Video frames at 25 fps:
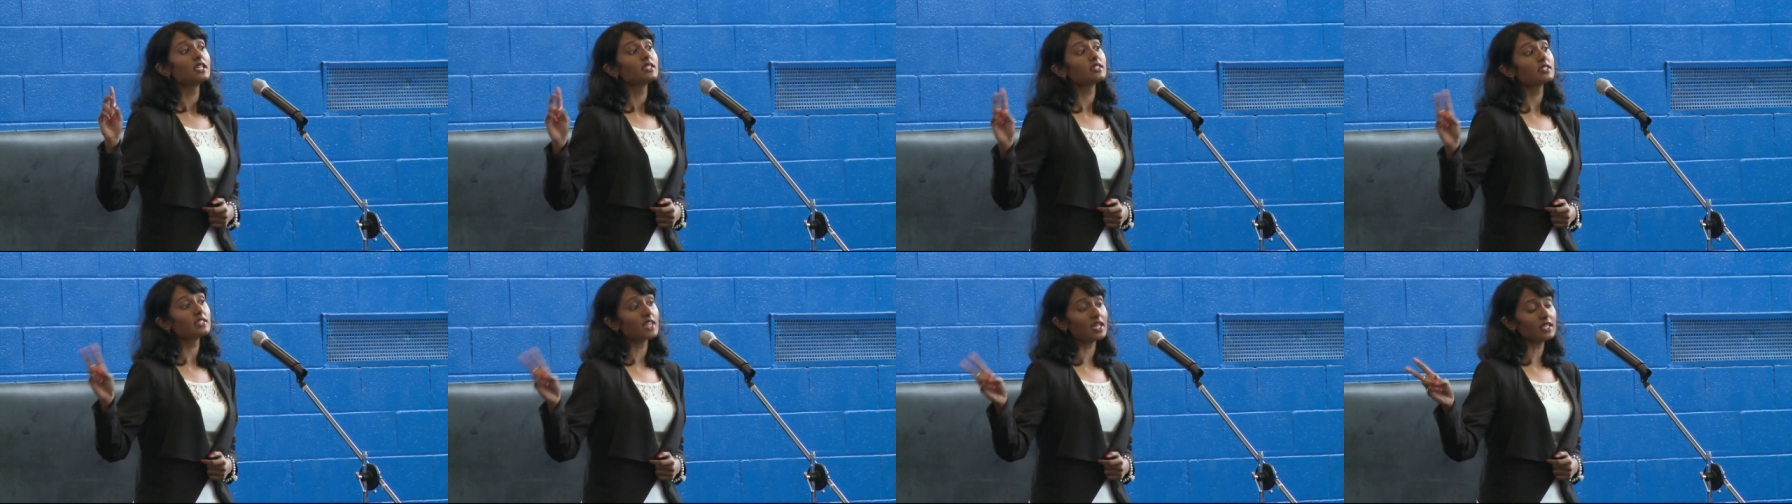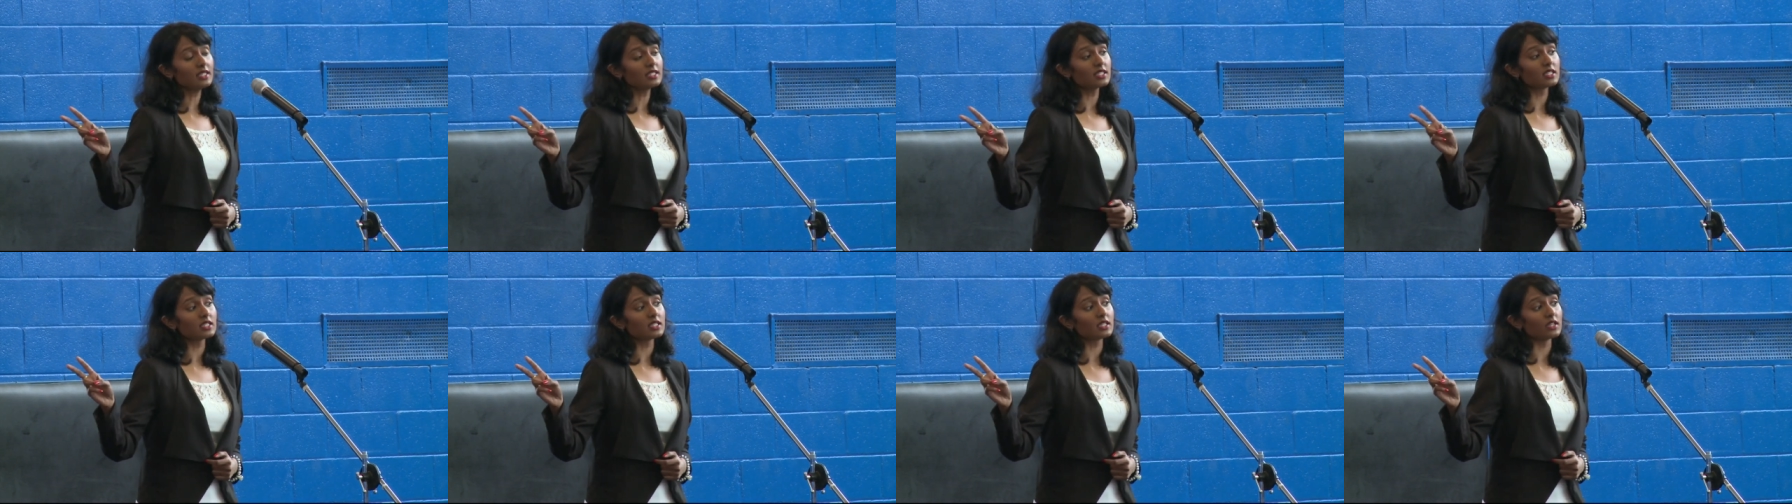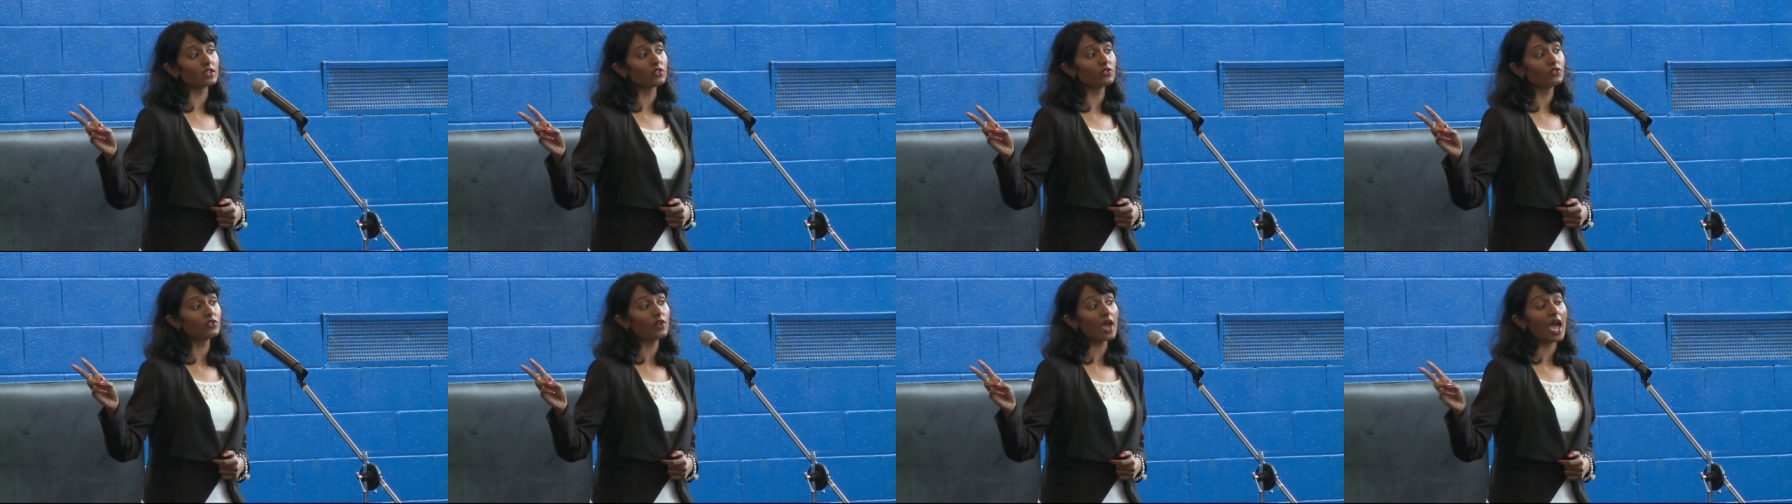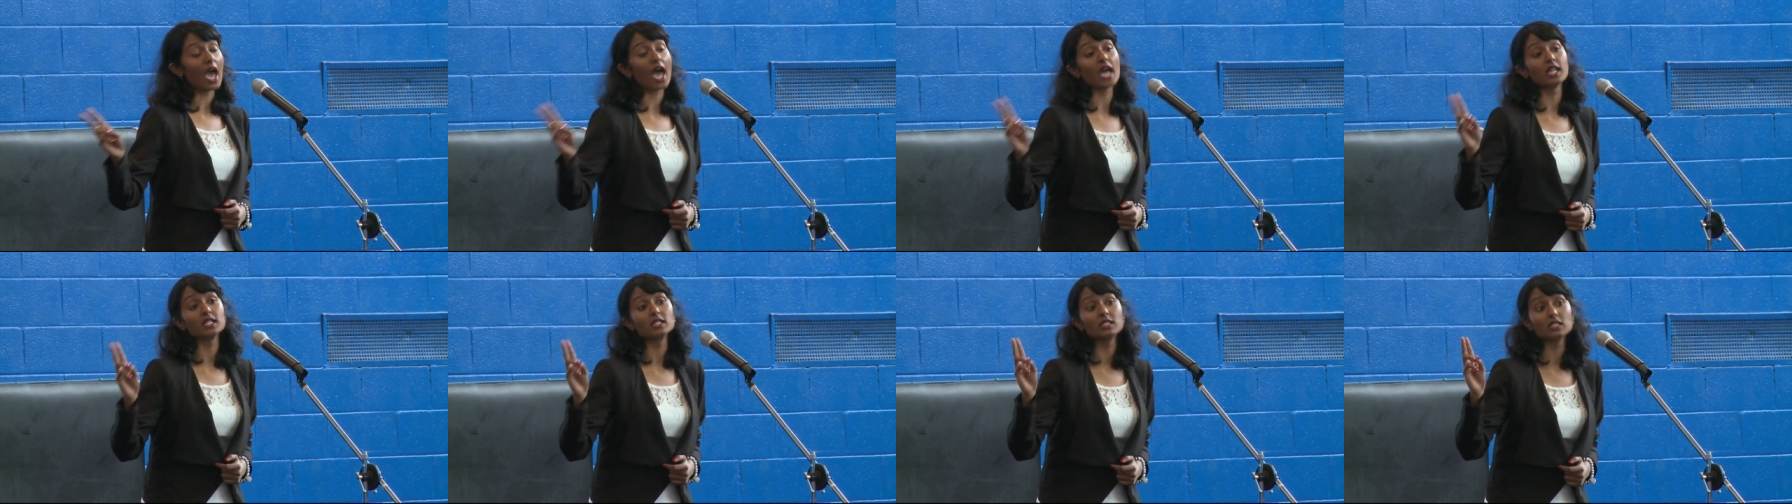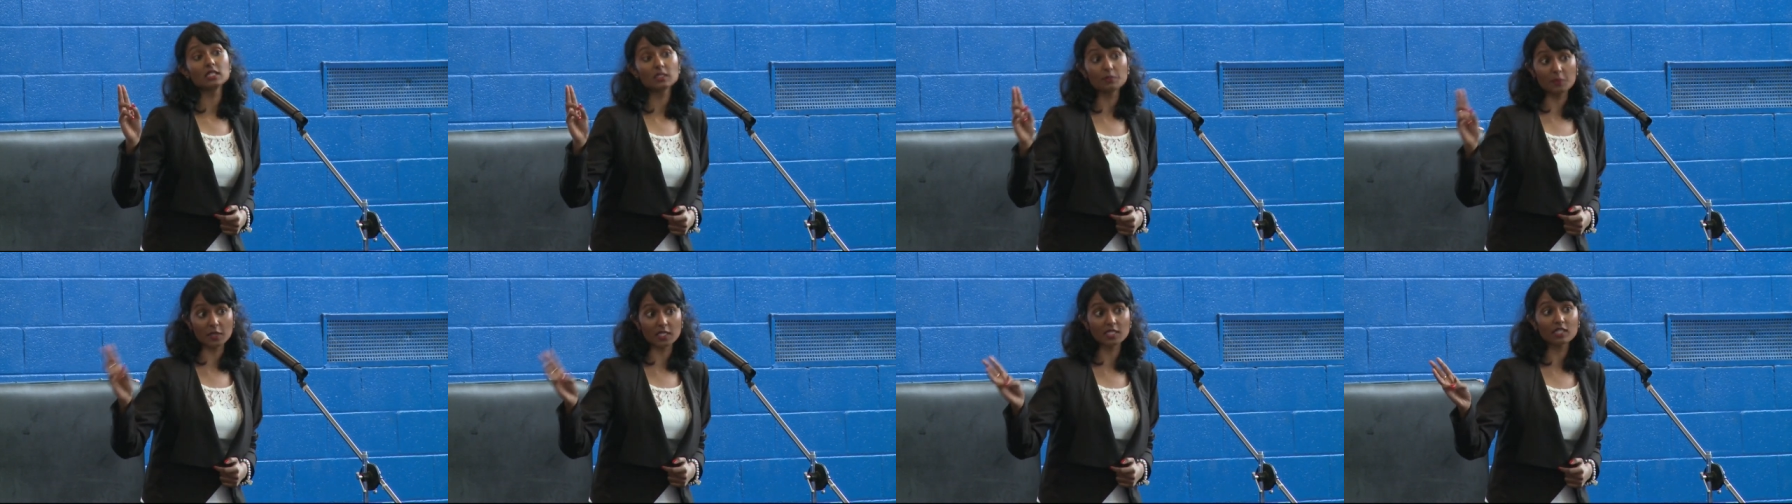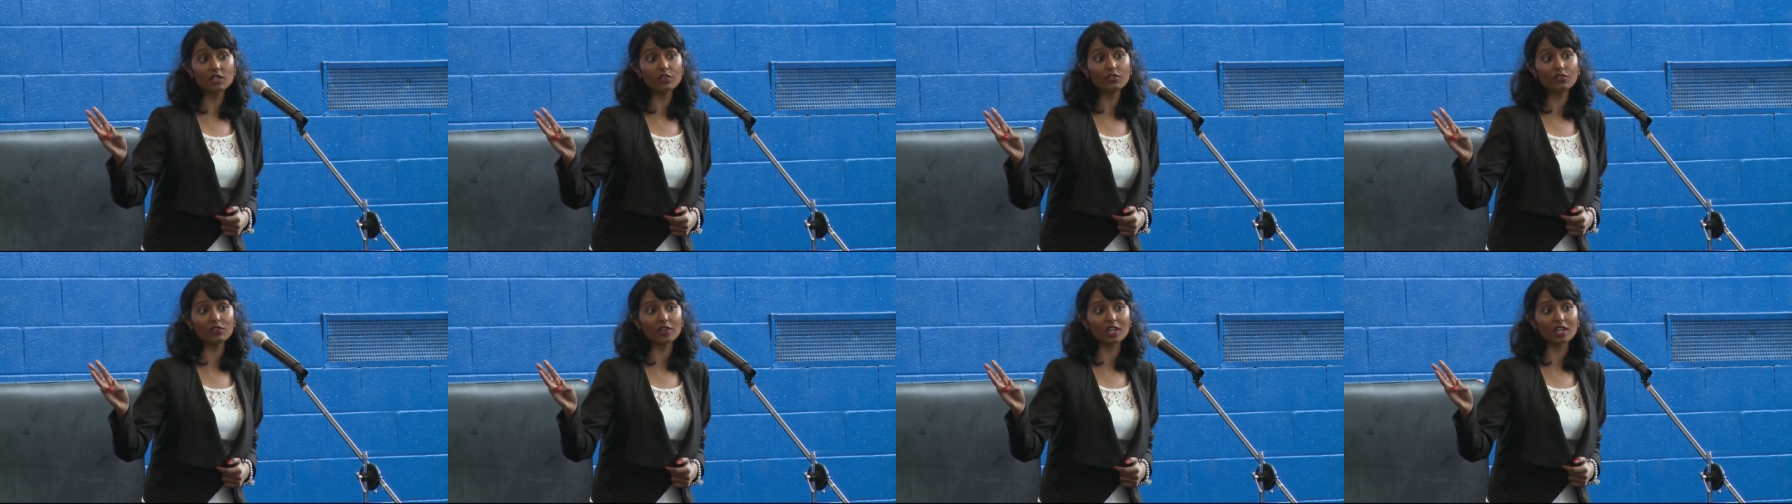sensitive and
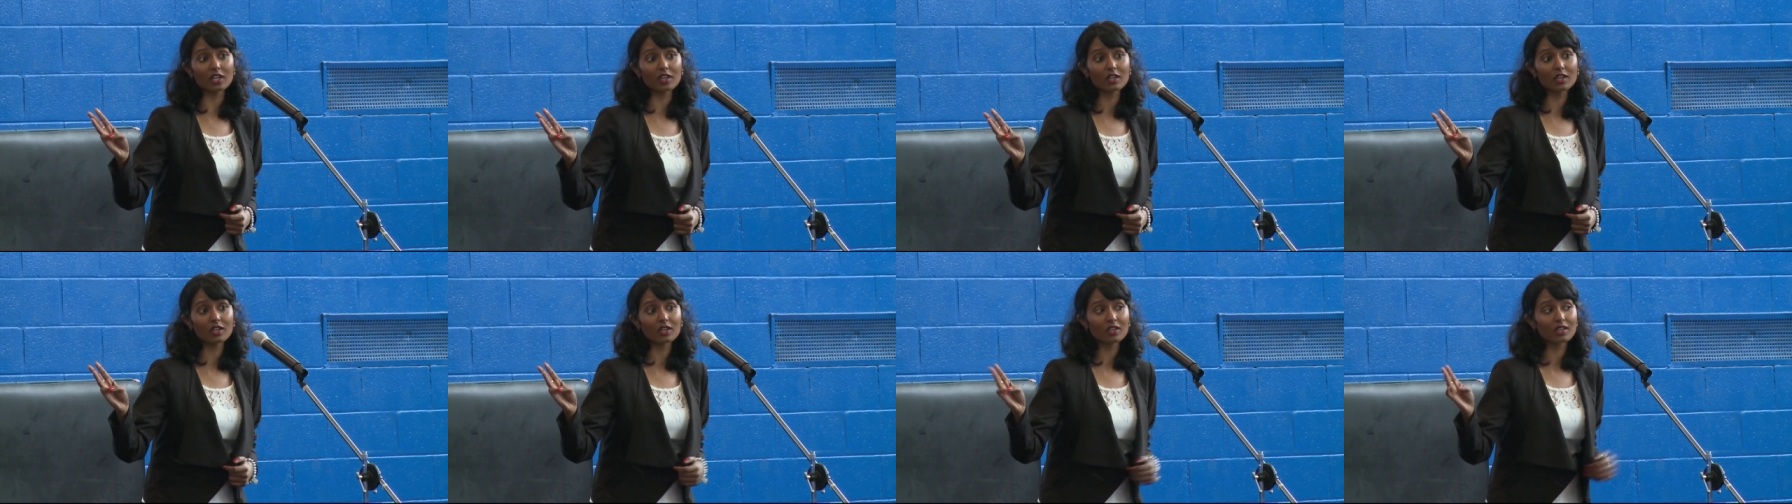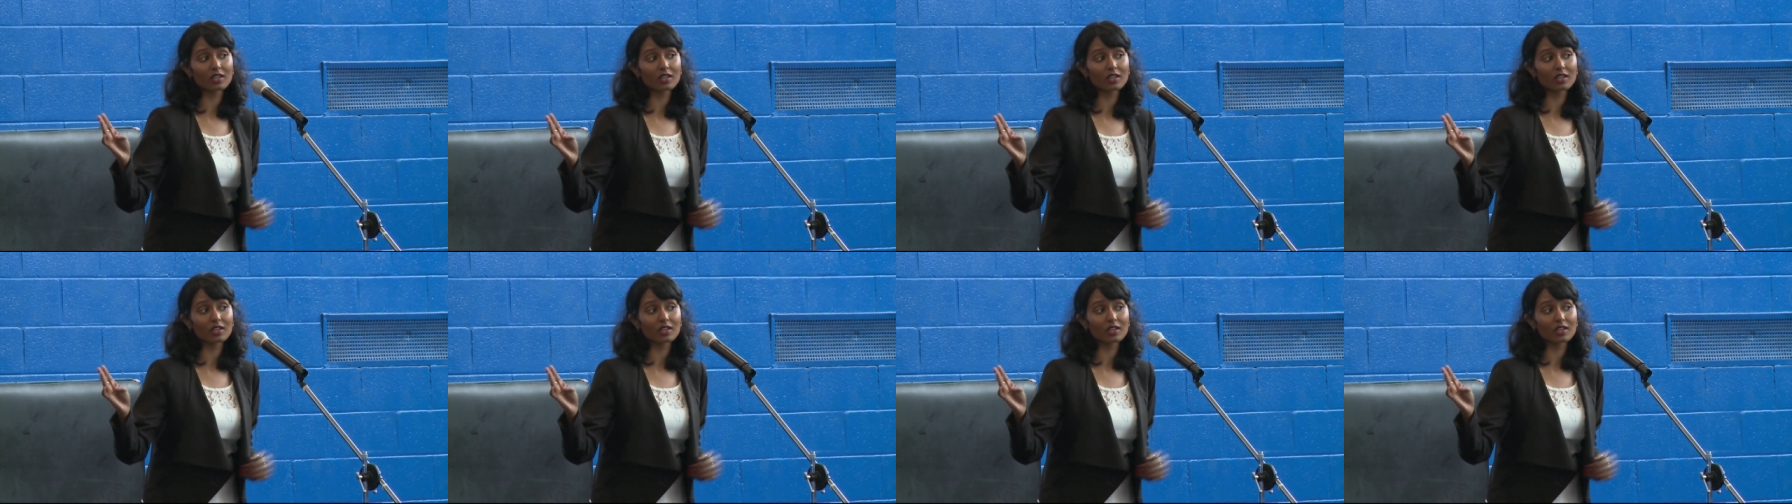specific.